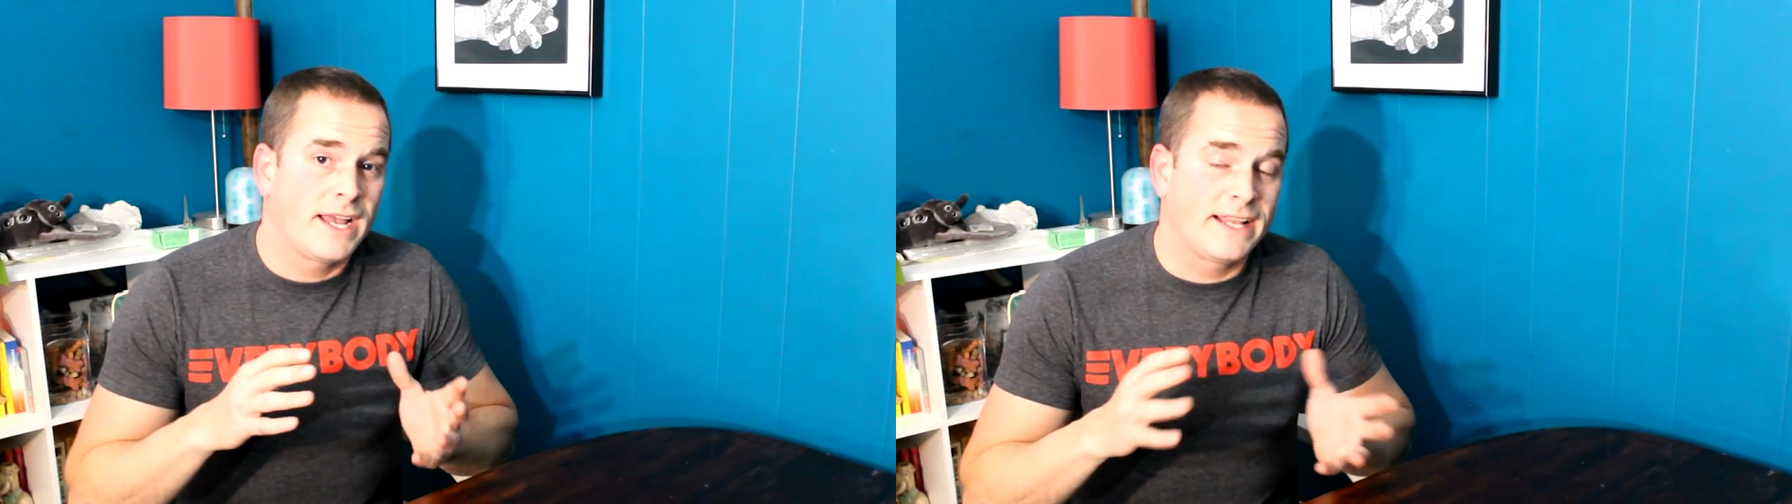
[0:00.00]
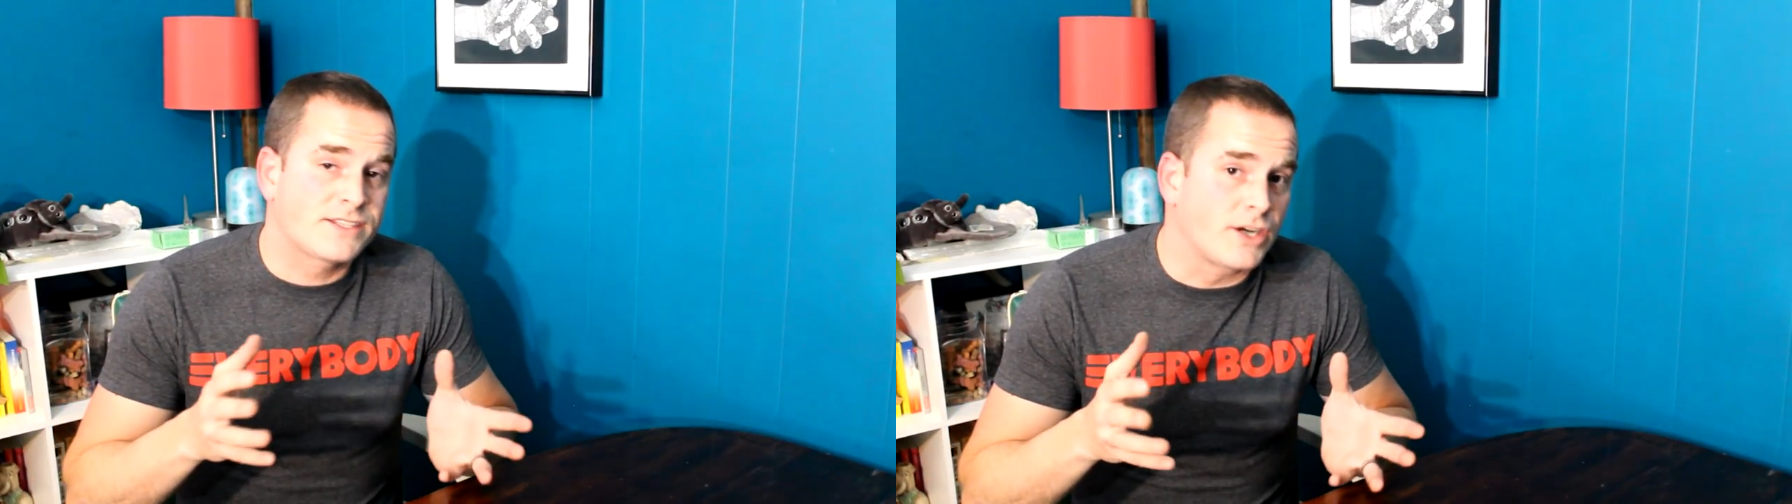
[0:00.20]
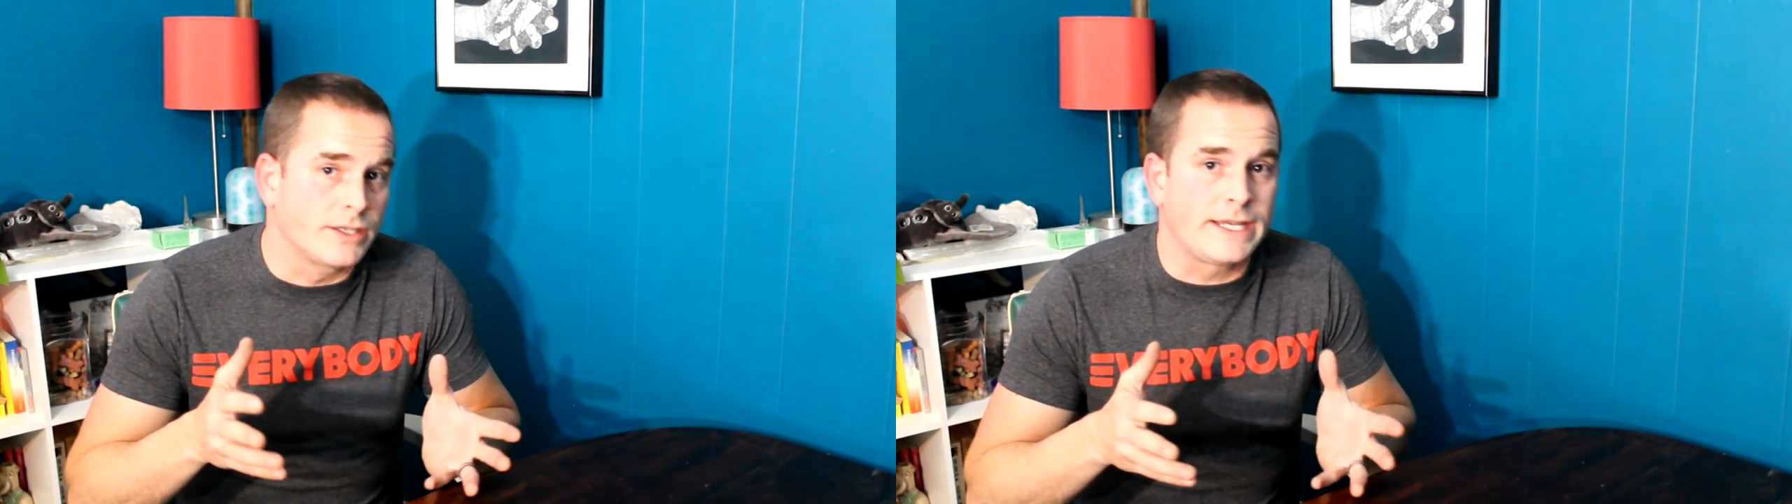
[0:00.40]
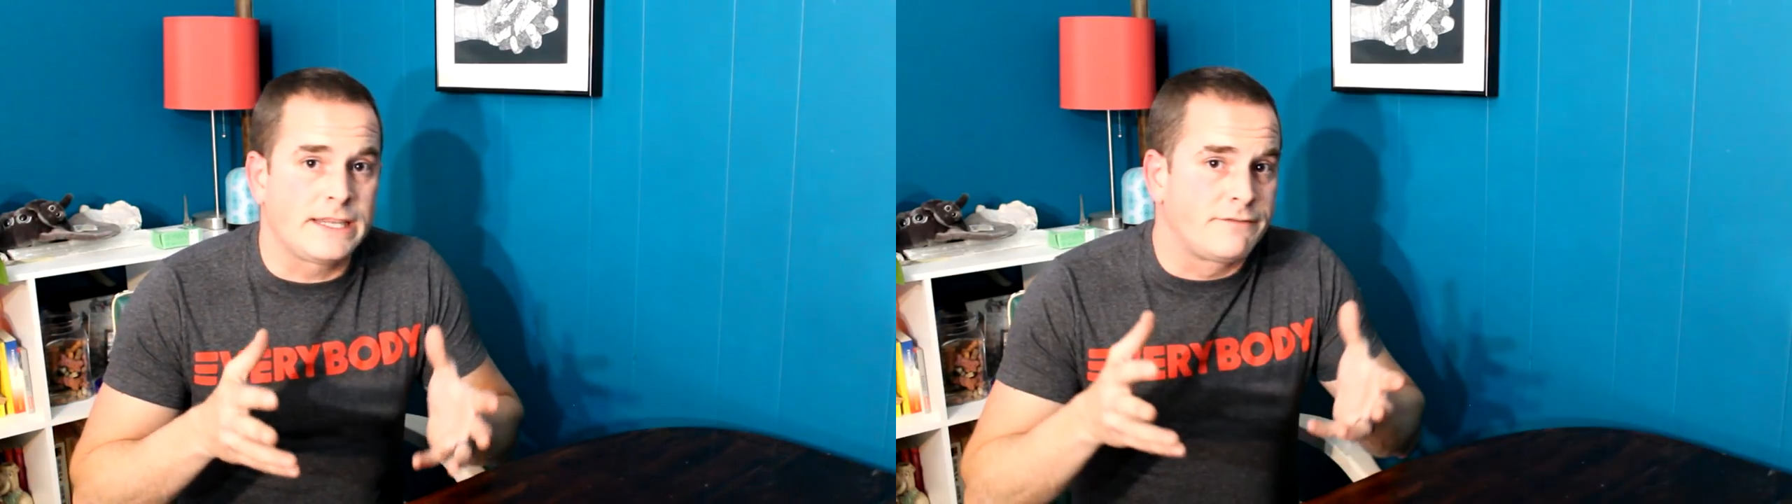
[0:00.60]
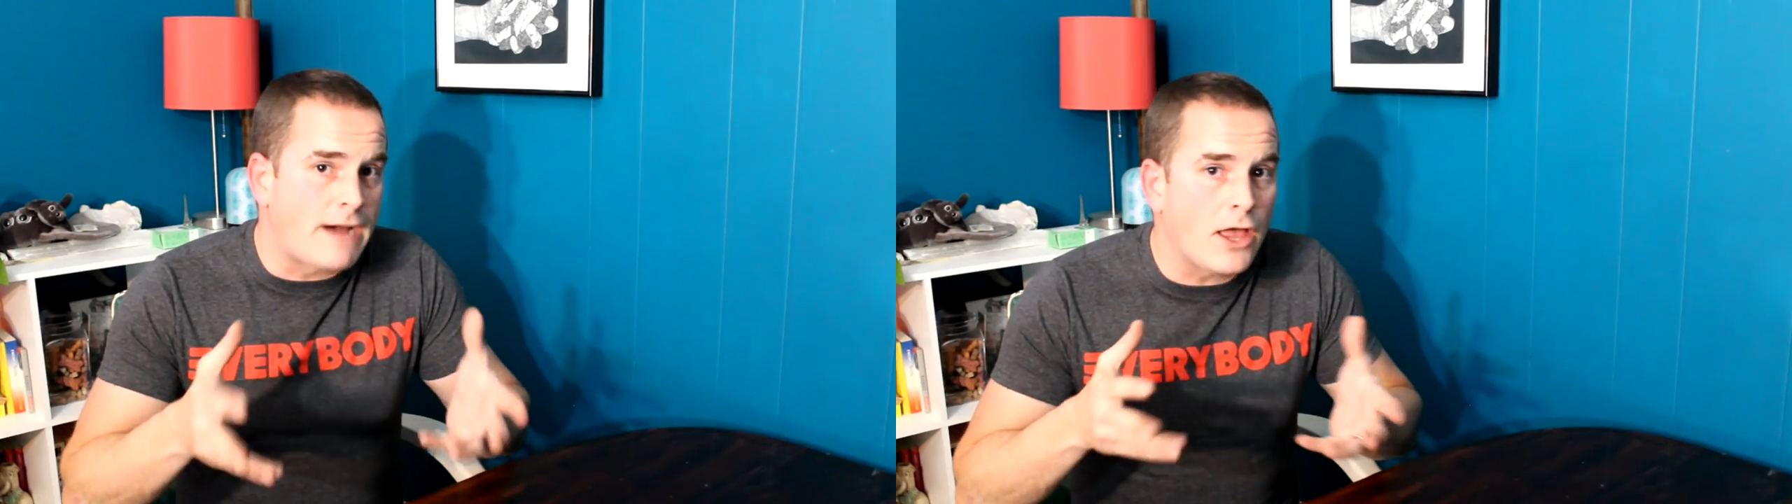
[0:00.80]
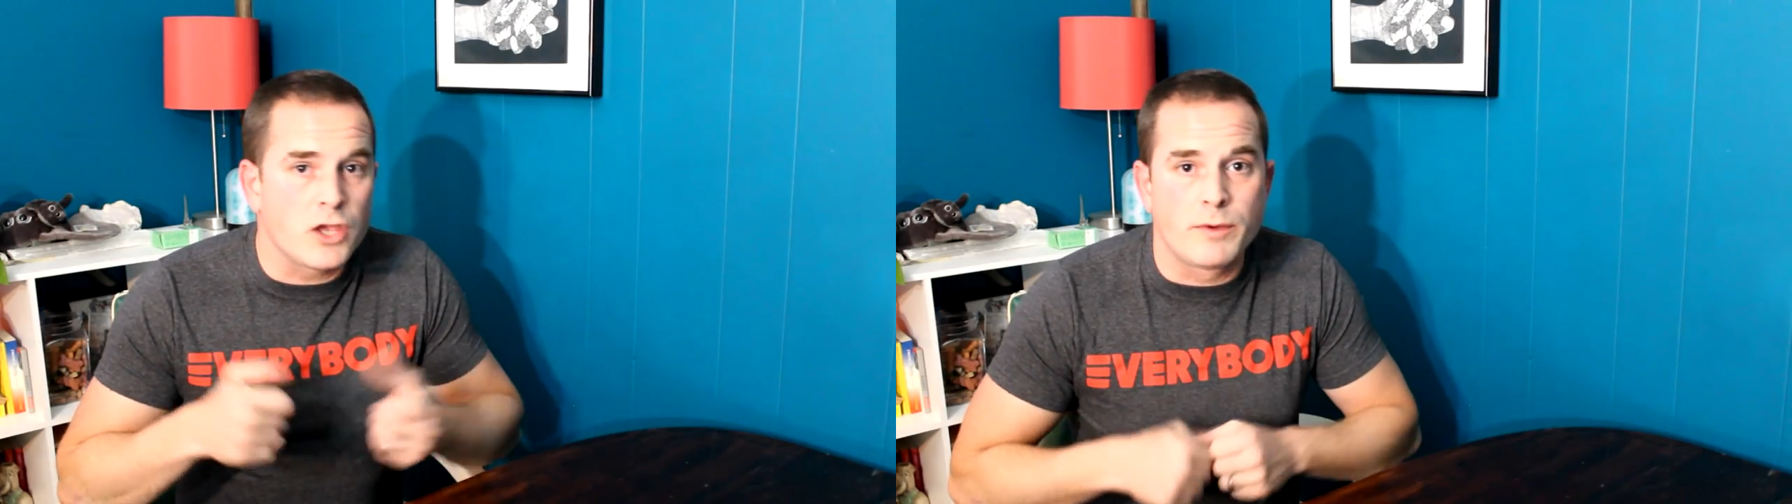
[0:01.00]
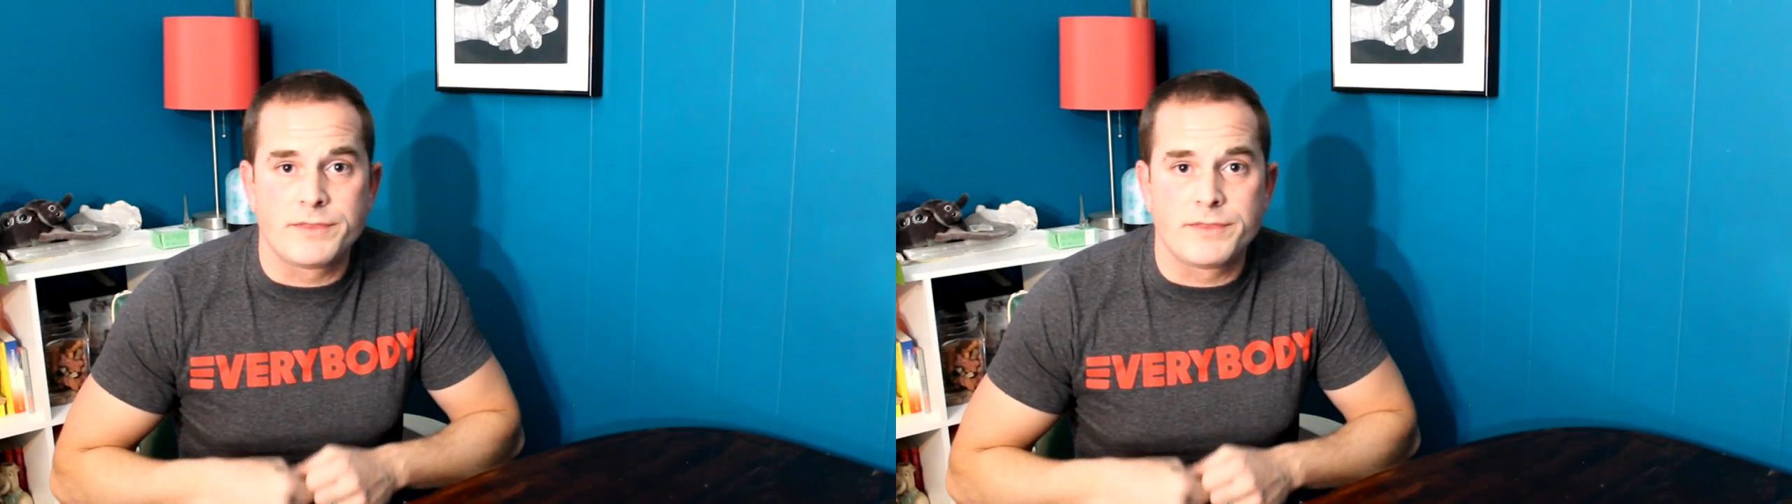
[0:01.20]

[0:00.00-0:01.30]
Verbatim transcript: And certainly the volume